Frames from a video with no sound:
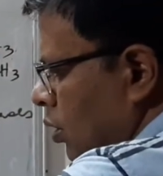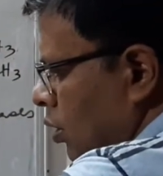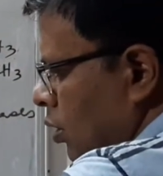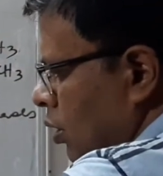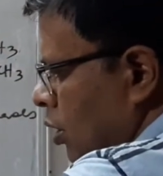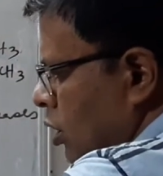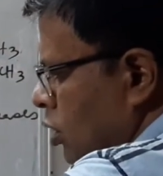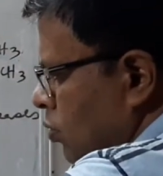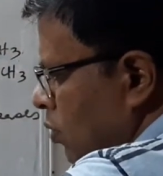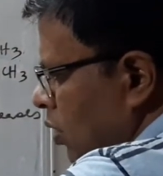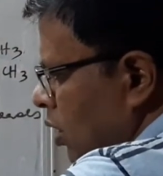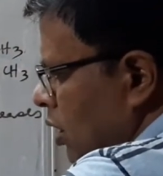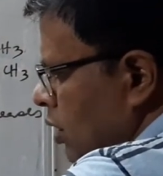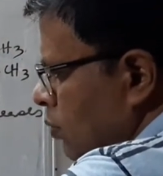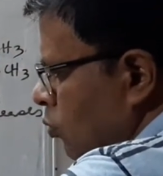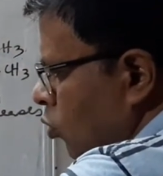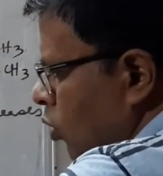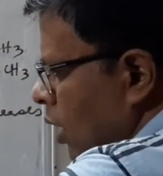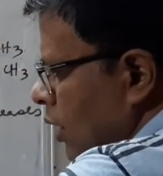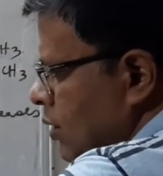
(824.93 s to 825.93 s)
This one is
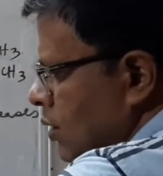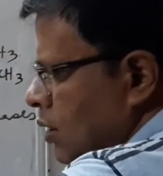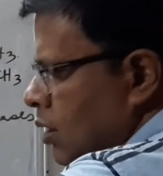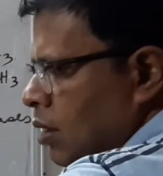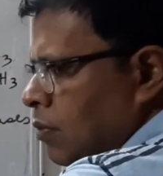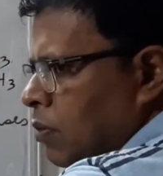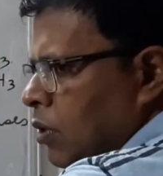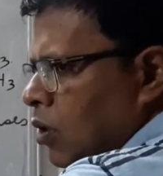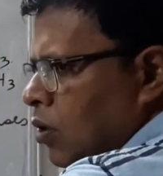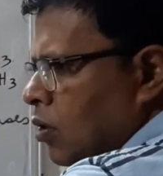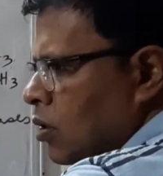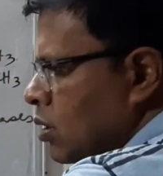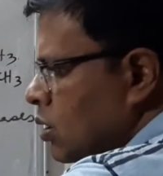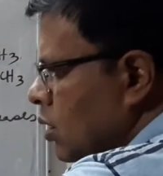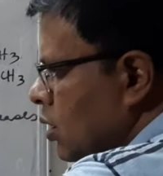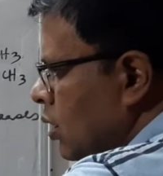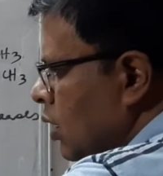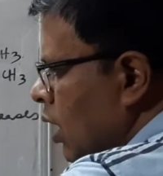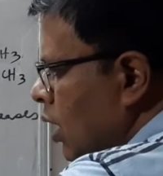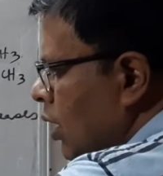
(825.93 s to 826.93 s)
more acidic because
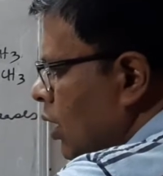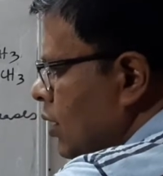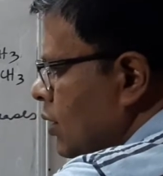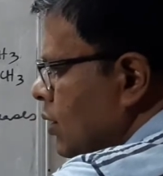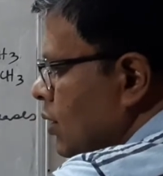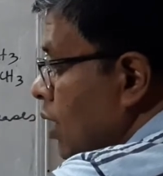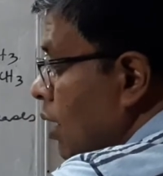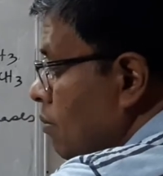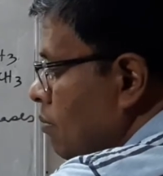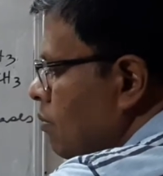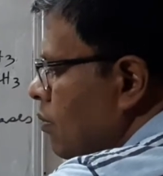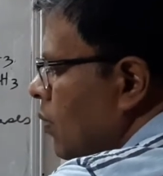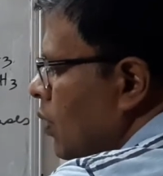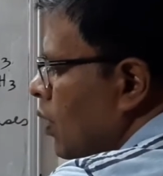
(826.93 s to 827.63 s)
there is some